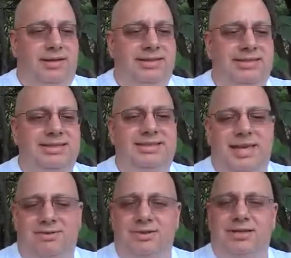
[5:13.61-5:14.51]
This is
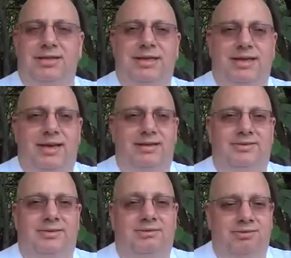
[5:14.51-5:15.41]
definitely the
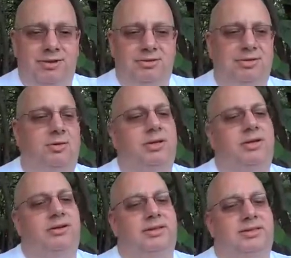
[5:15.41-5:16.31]
case that field
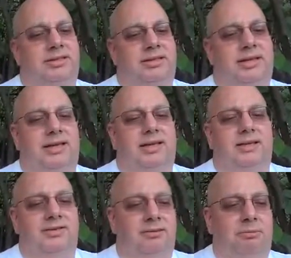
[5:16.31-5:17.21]
coherency
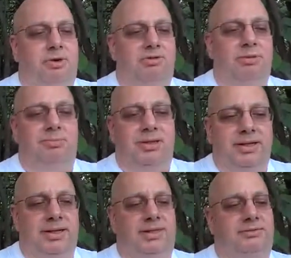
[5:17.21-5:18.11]
is the
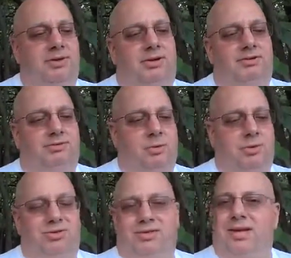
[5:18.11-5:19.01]
multiplicative of
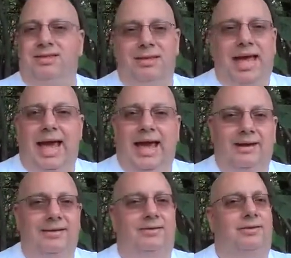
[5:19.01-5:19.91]
force, not the
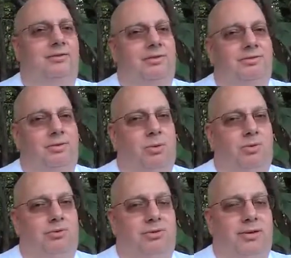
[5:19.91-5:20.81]
additive of
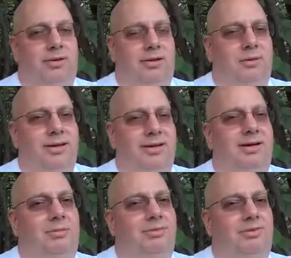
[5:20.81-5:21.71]
force. When
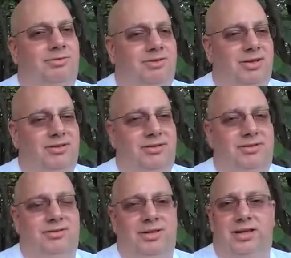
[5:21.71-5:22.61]
it comes to
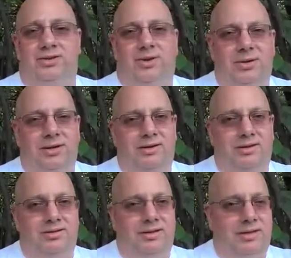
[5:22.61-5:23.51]
fields and
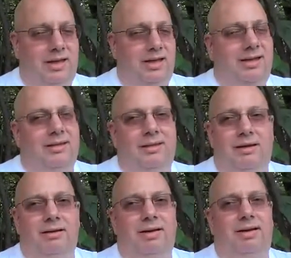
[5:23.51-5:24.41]
coherency,
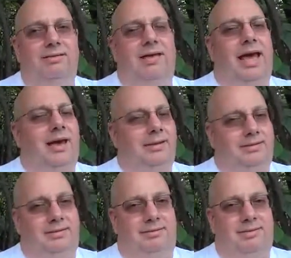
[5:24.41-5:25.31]
they are not
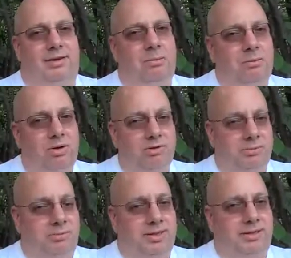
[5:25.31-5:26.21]
additive, they are
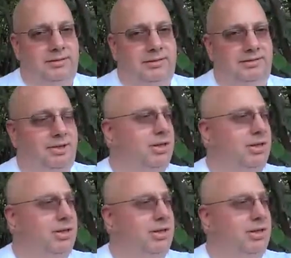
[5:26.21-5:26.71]
multiplicative.